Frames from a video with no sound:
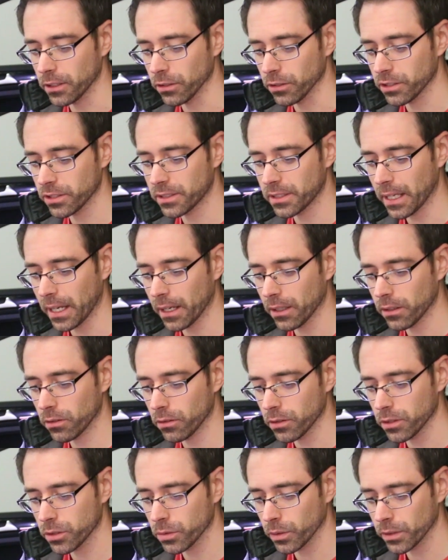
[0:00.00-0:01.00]
Your
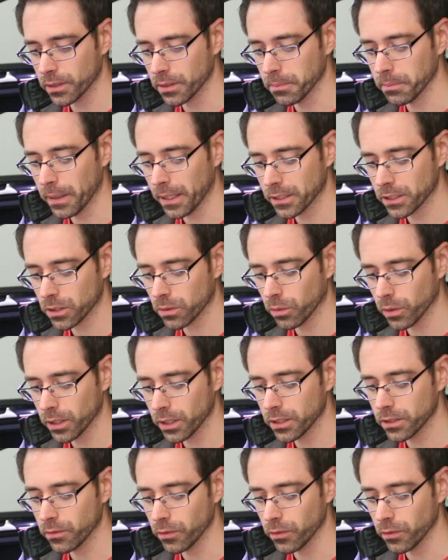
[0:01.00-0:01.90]
standard is what the basic one is.